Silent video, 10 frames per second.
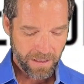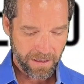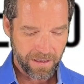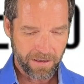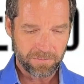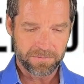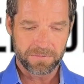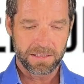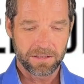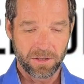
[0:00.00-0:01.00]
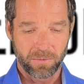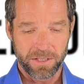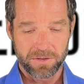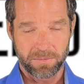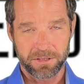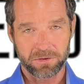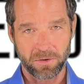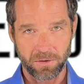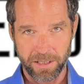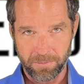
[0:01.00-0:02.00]
You don't want to use a
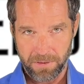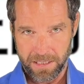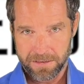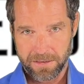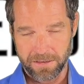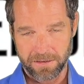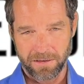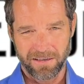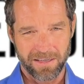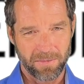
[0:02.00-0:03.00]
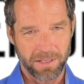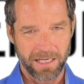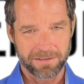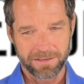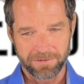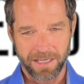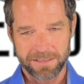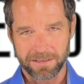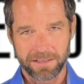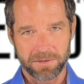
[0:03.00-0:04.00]
petroleum-based. There are a couple out there.
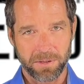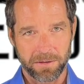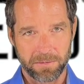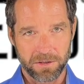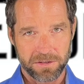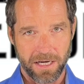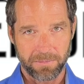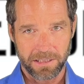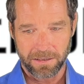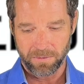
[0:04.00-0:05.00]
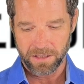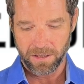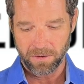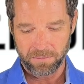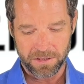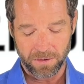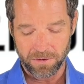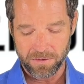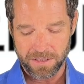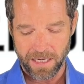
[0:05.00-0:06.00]
Vaseline is probably the most commonly one known, but don't
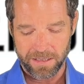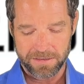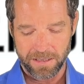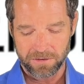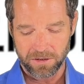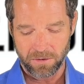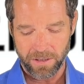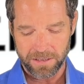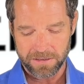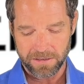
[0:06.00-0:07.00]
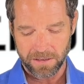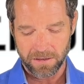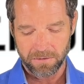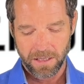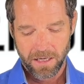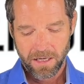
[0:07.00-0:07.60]
use that because that'll degrade the silicone.